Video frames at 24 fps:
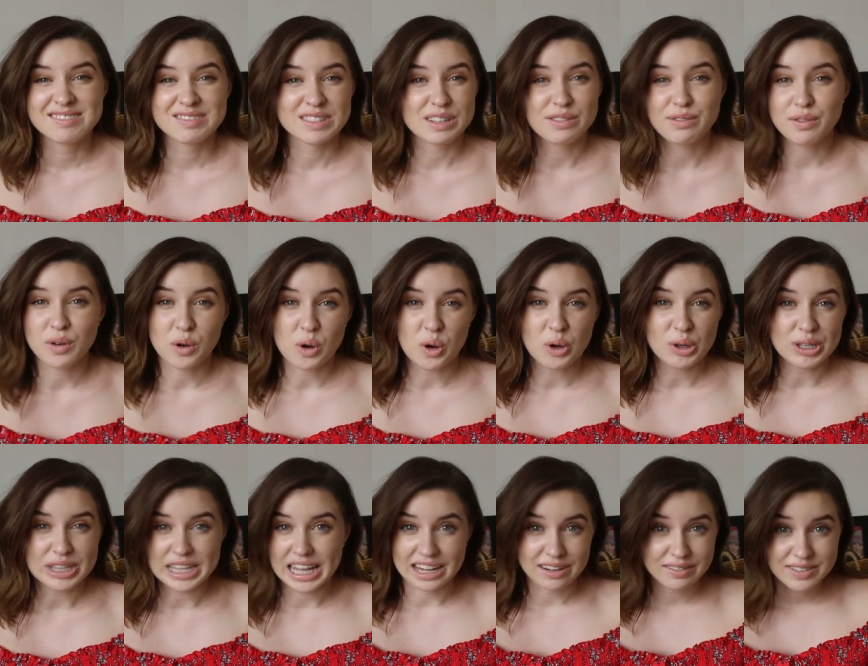
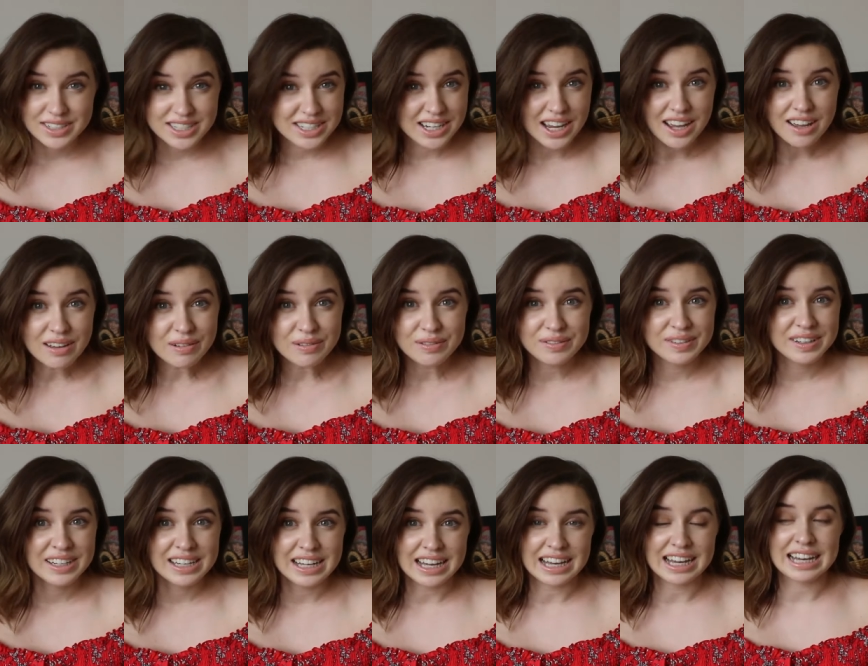difficult life stuff,
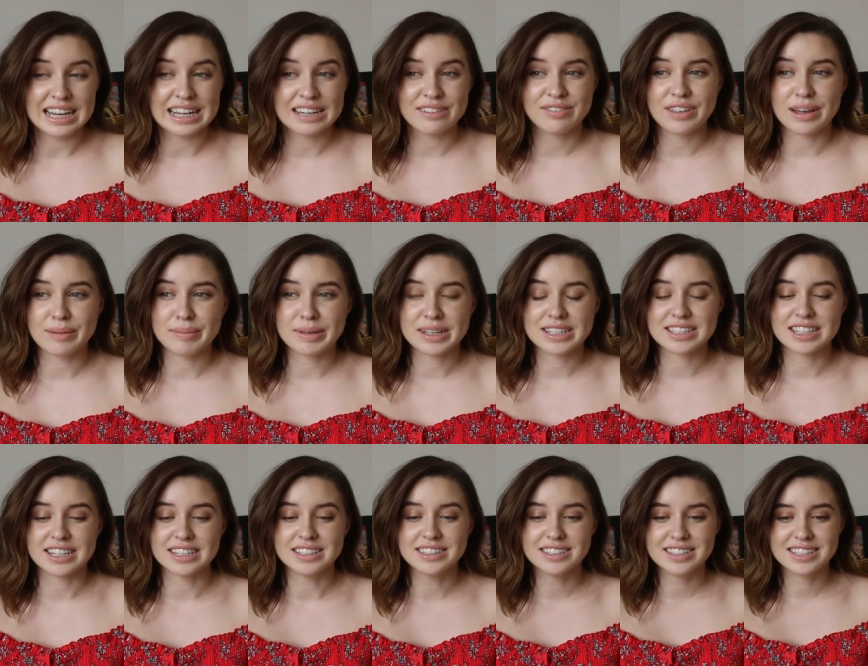if that makes
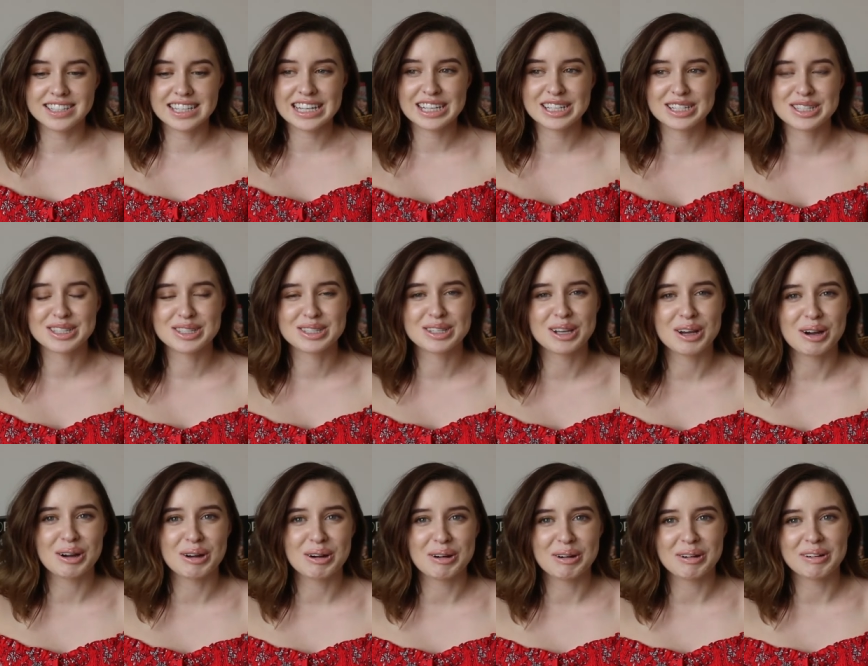sense. So
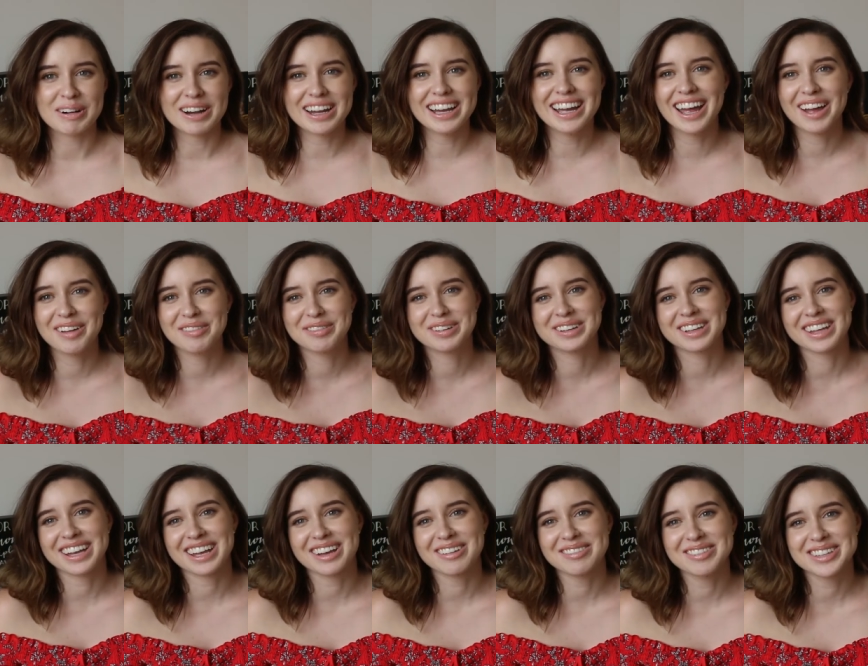I feel
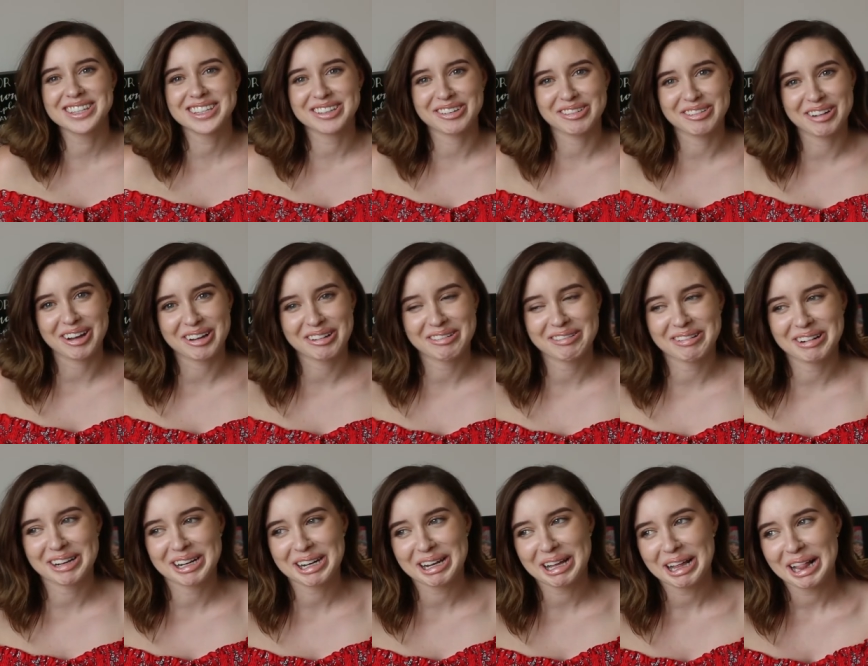like I'm so
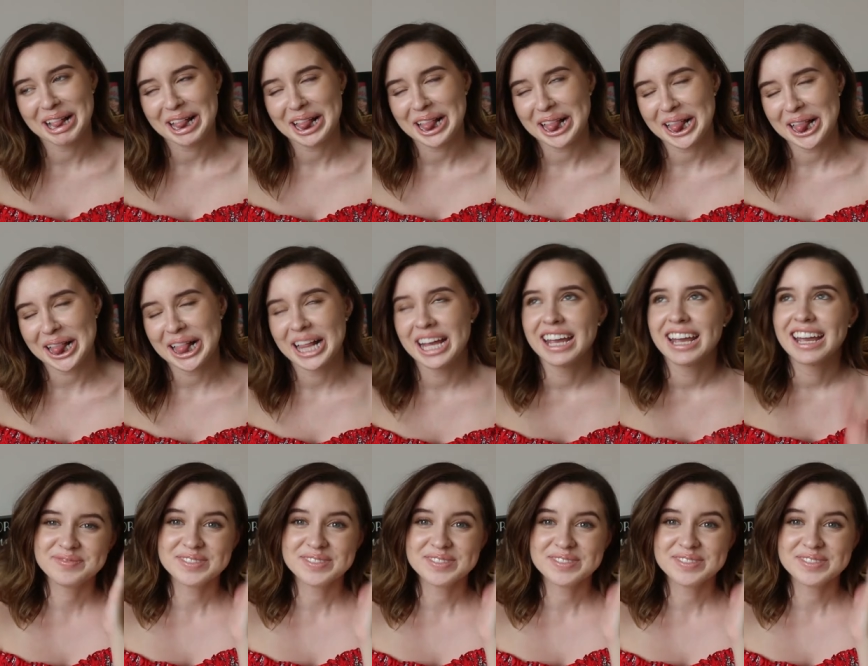awkward. Ugh.